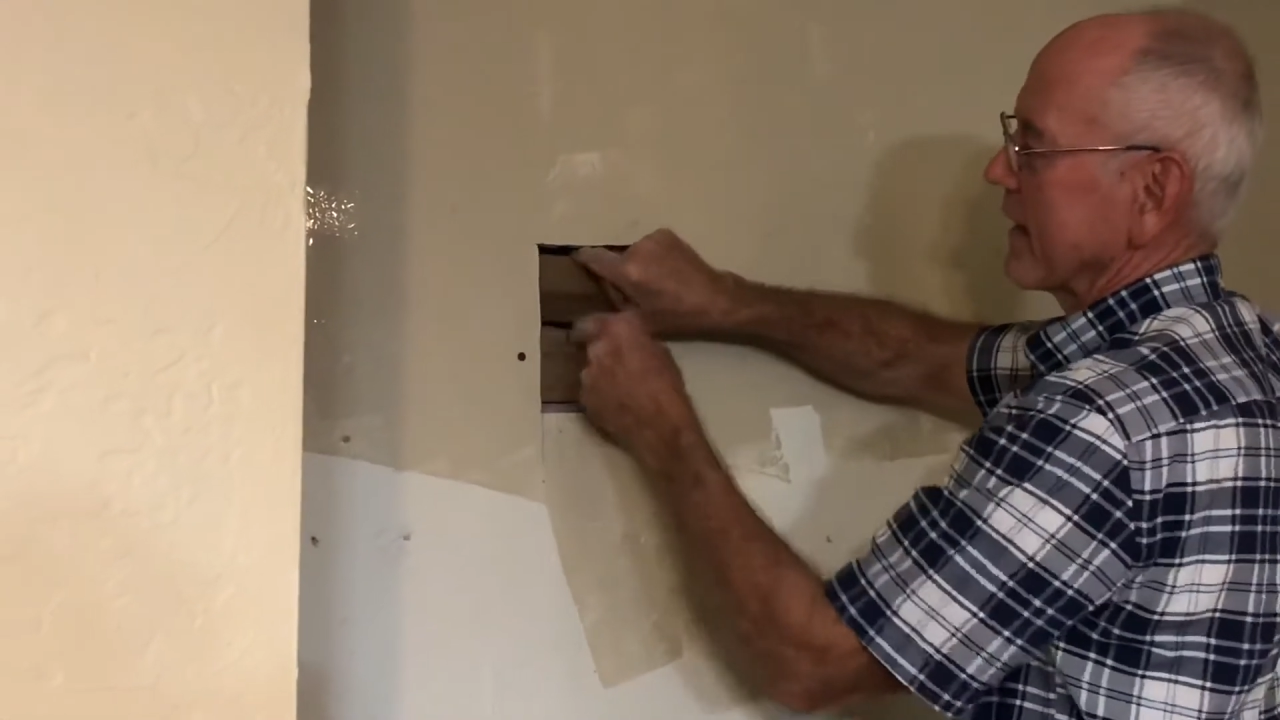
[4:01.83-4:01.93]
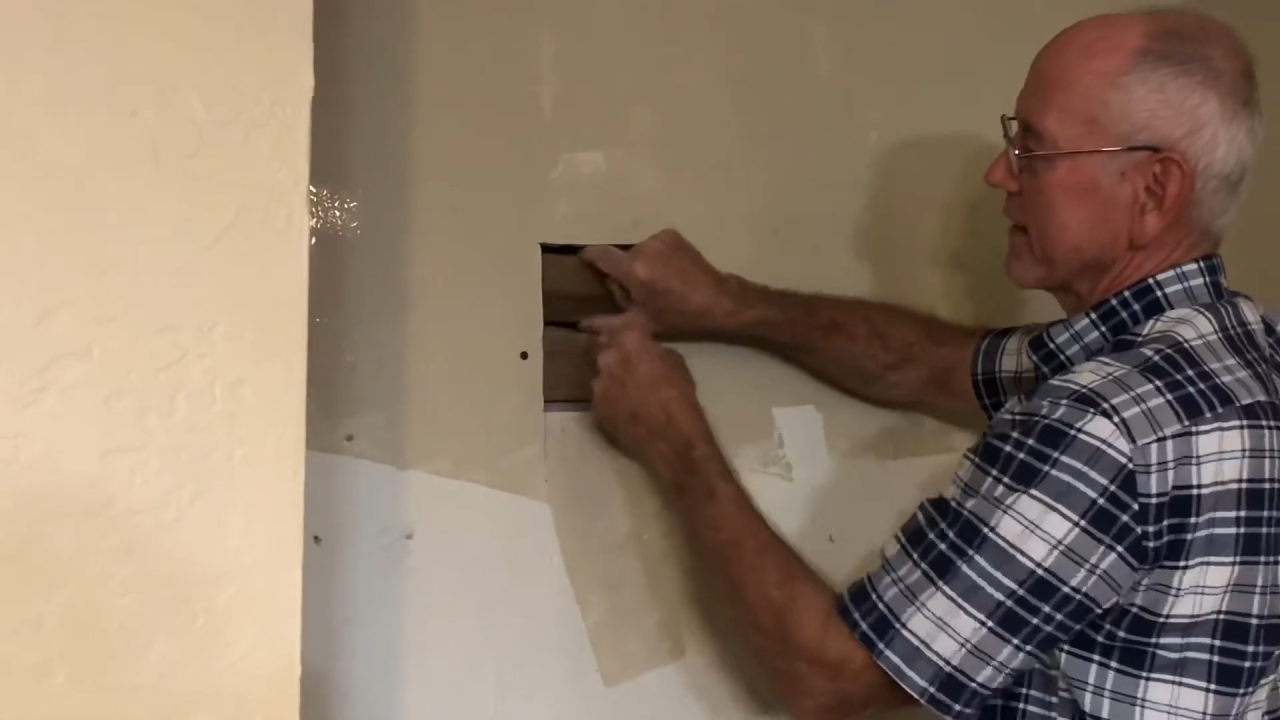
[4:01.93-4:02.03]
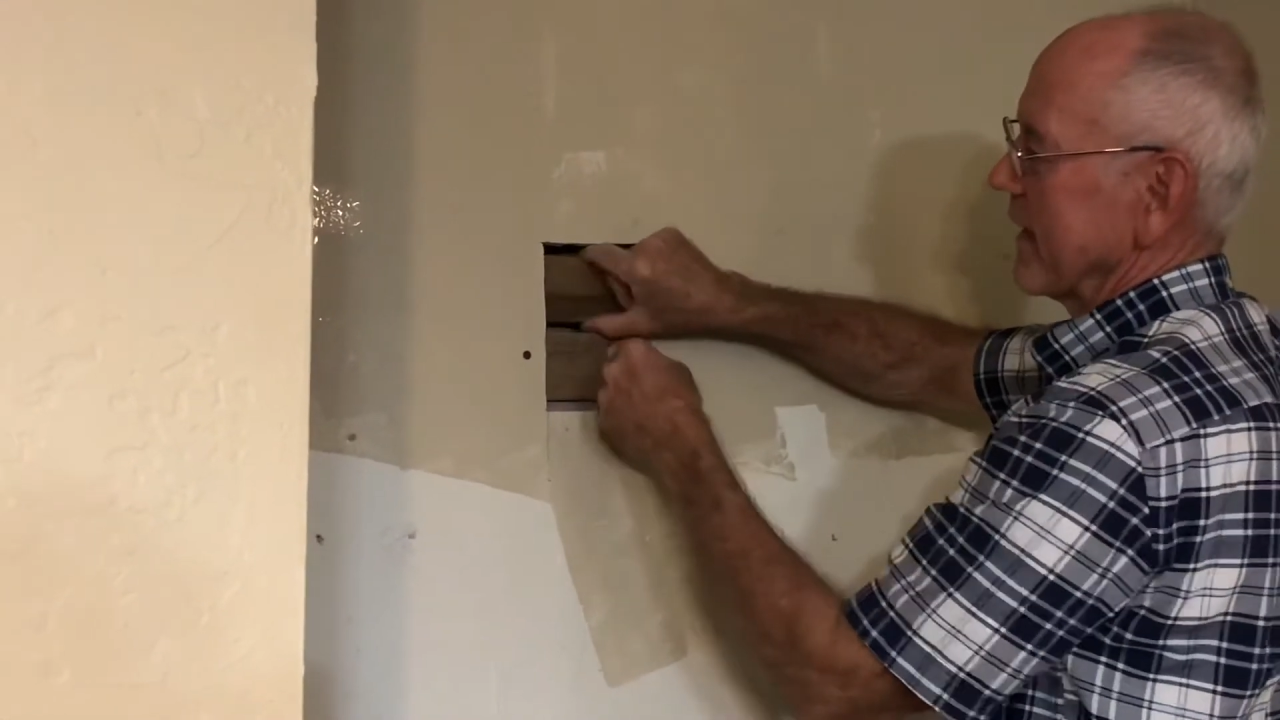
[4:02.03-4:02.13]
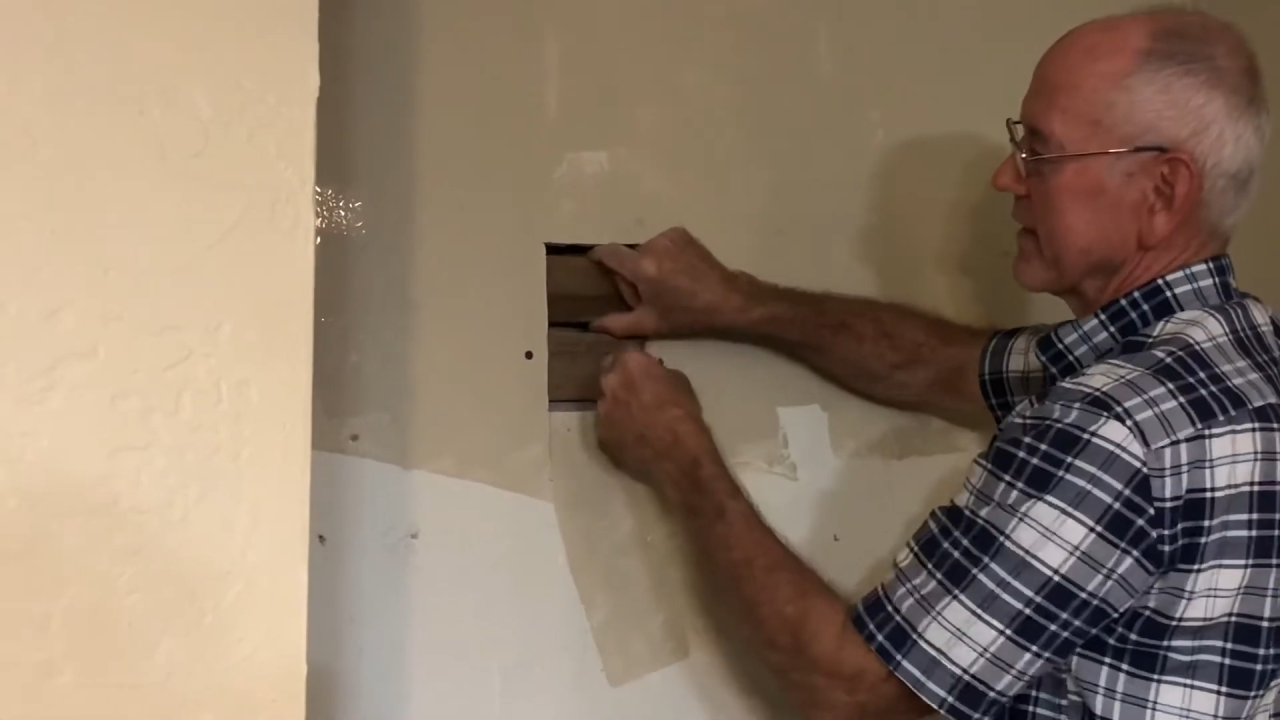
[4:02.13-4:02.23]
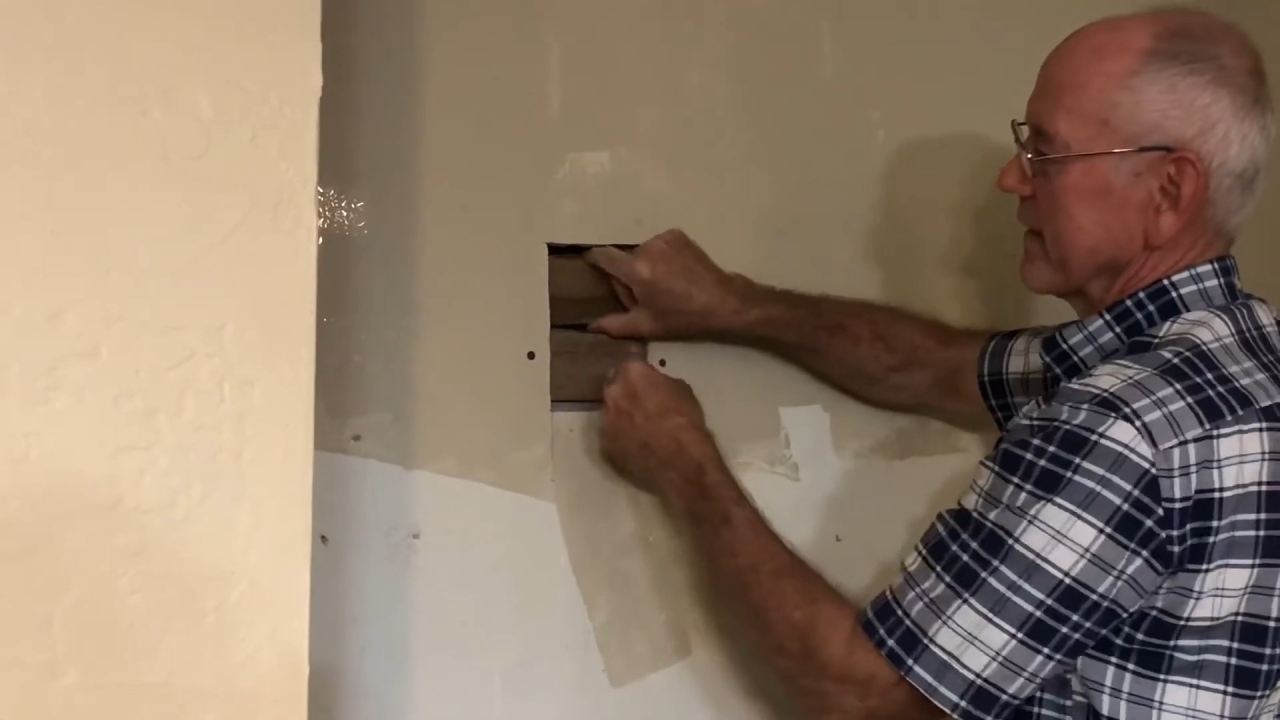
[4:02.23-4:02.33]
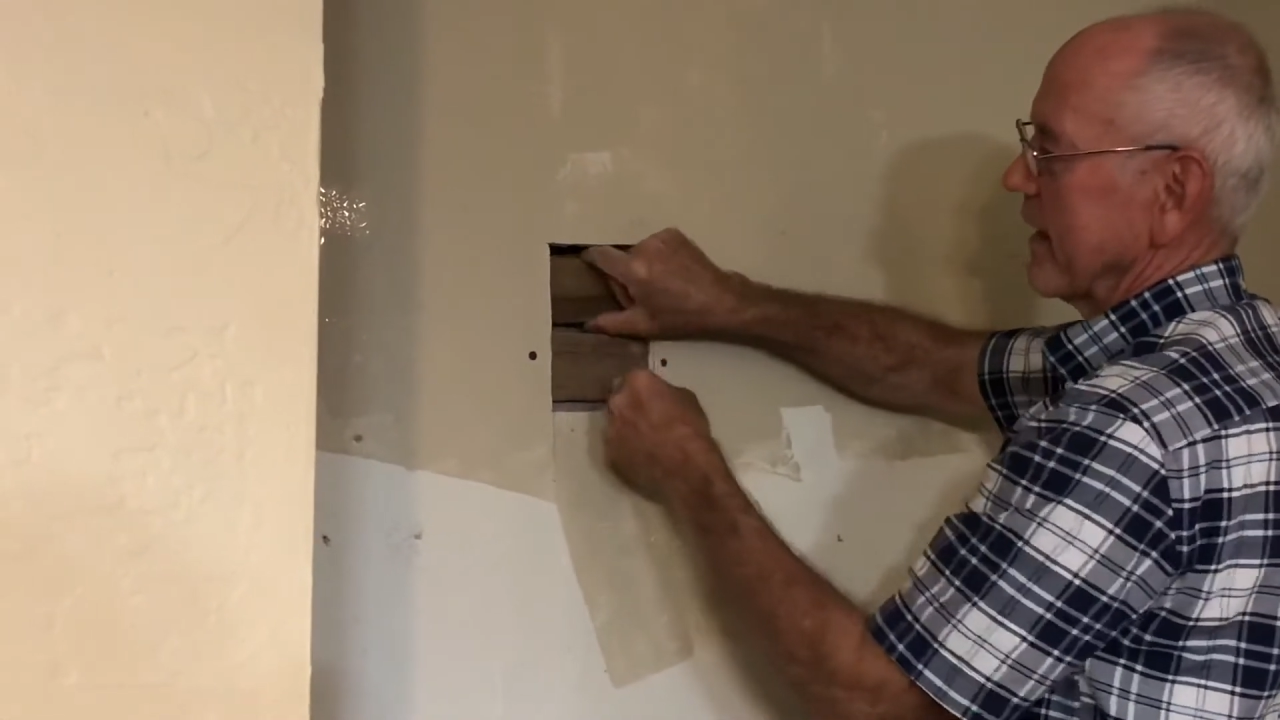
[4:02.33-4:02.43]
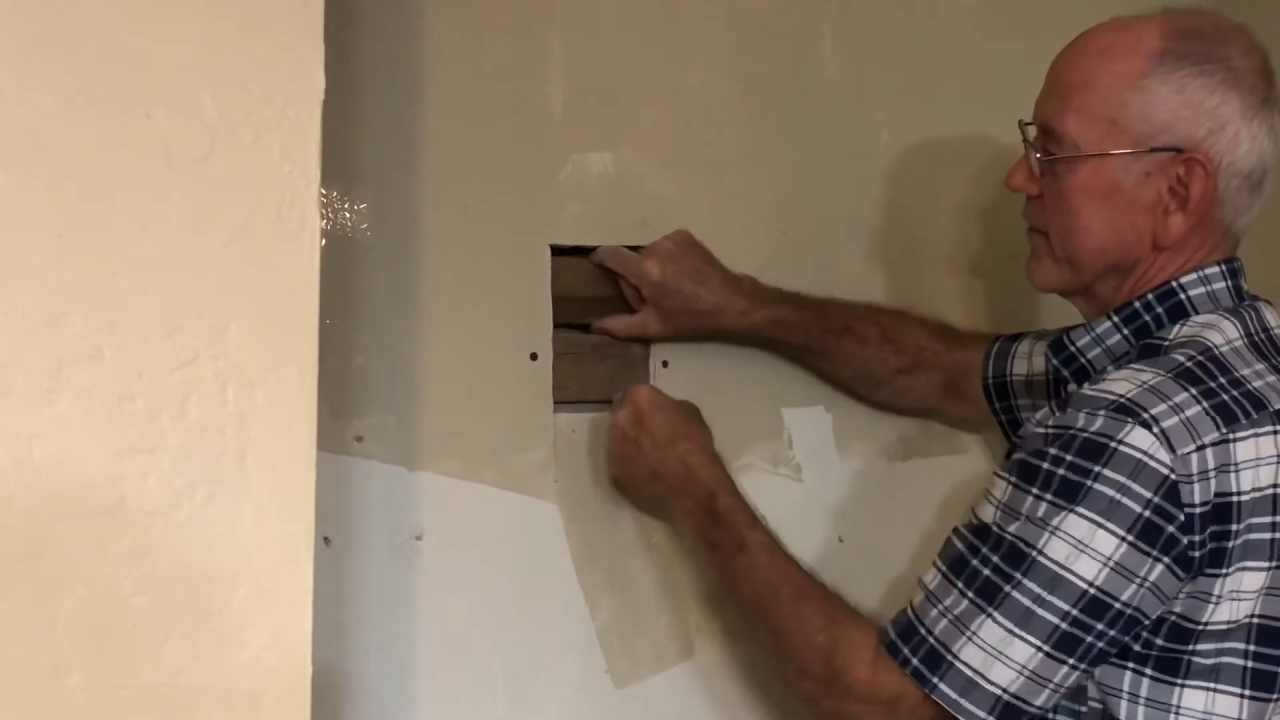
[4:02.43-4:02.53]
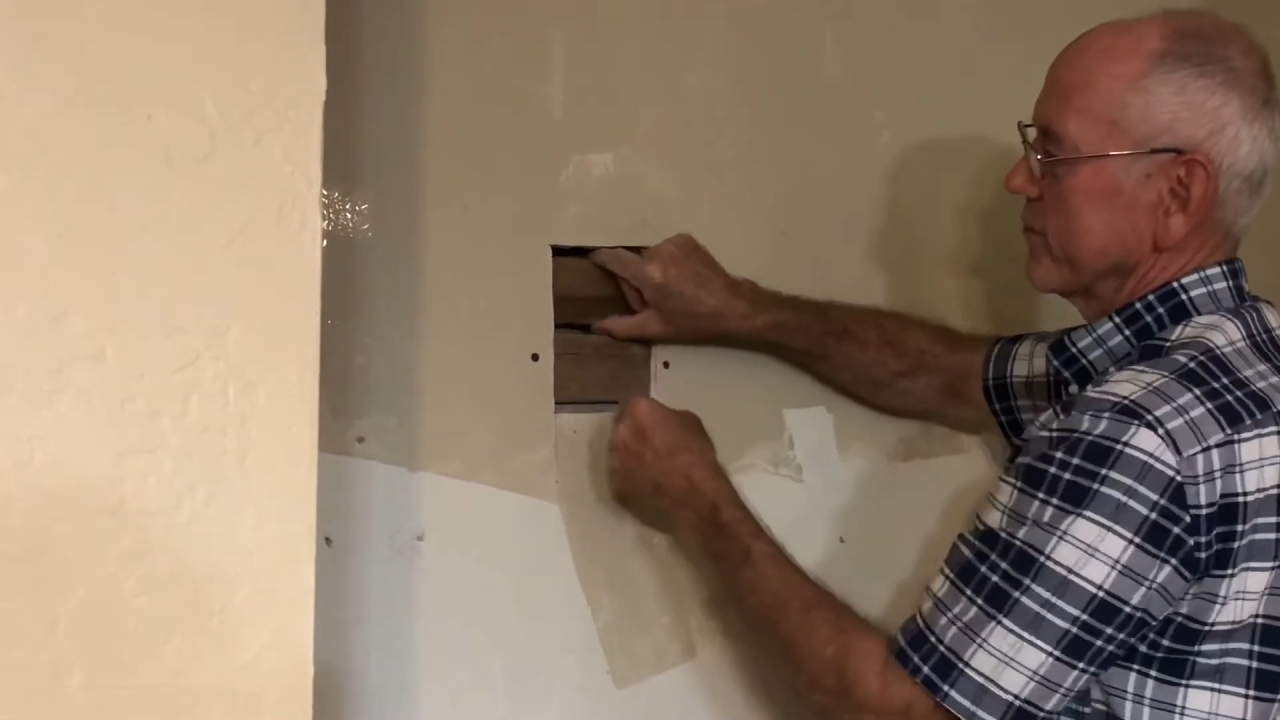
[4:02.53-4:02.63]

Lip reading: There's